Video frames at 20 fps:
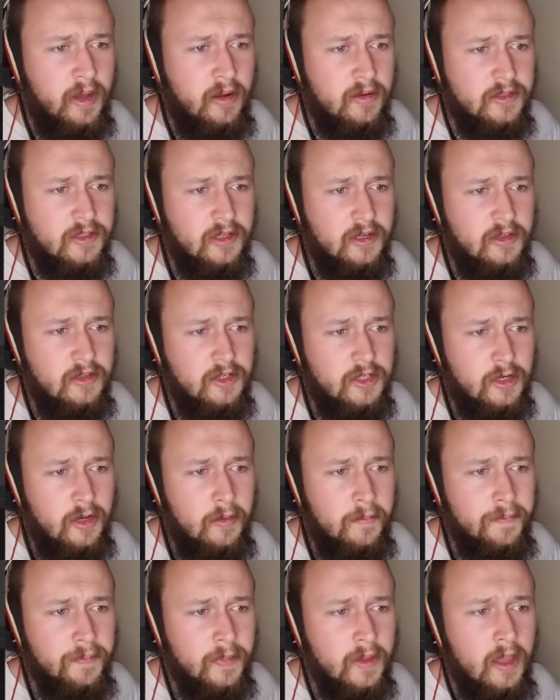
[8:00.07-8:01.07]
how it's done on the
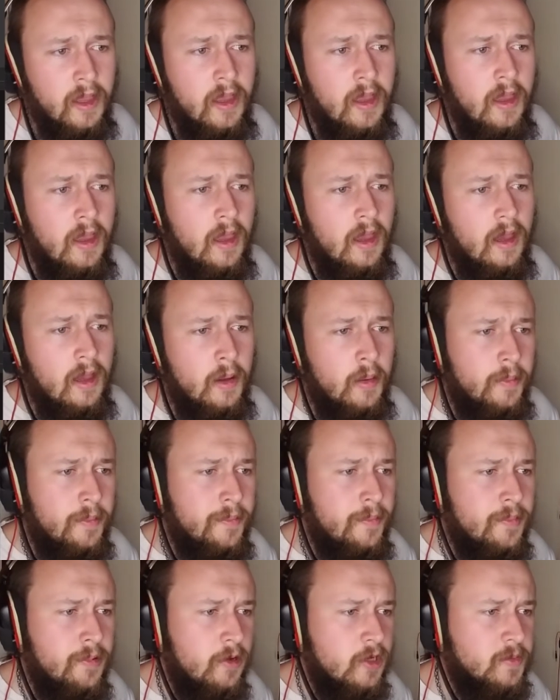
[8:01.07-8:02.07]
show. Uh,
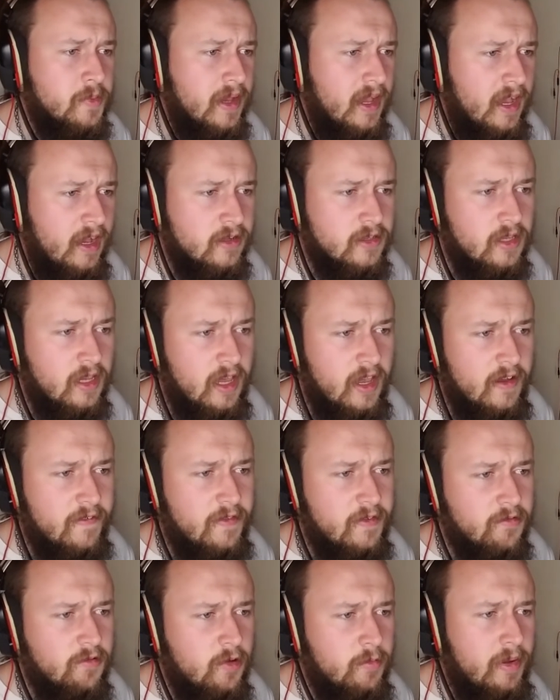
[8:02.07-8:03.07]
approached by house
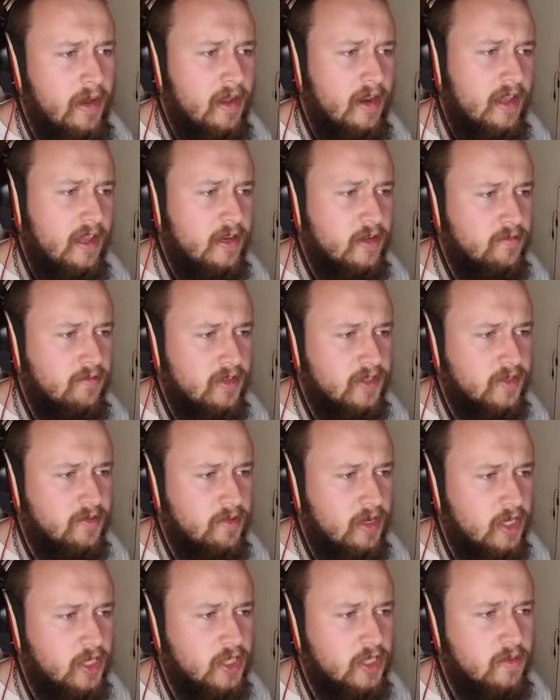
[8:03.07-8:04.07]
half the group, how to handle
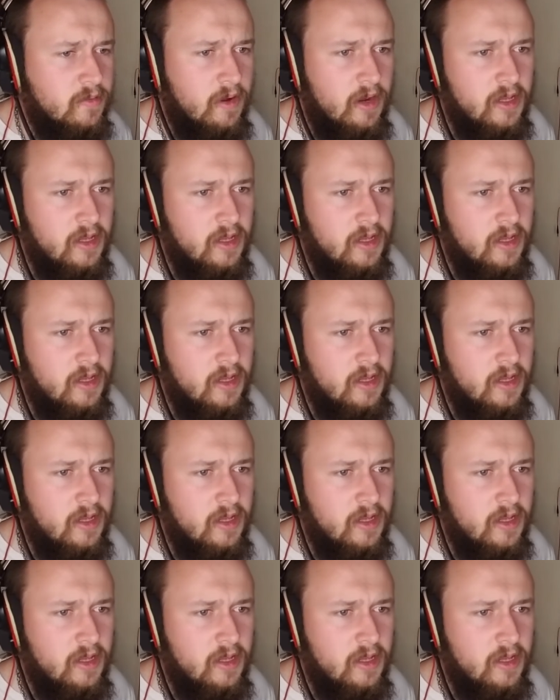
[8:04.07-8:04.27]
resurrection.